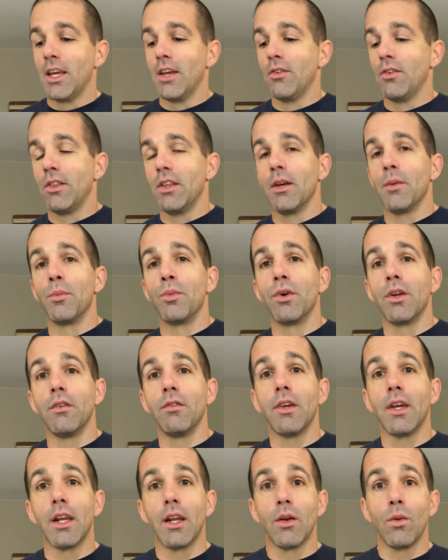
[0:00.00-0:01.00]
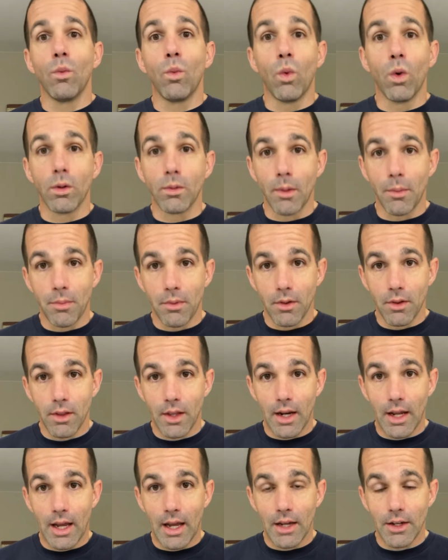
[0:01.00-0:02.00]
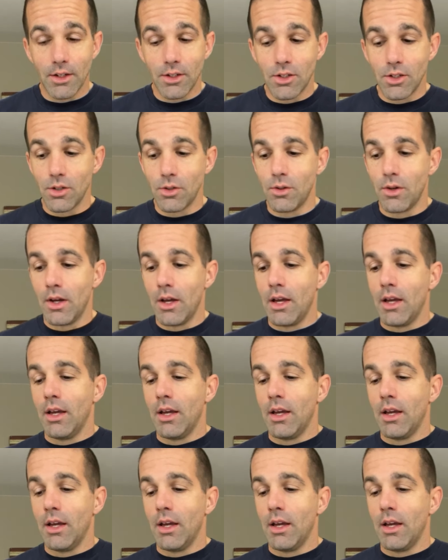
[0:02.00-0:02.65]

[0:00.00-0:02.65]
given the abbreviated warm up that I had to do,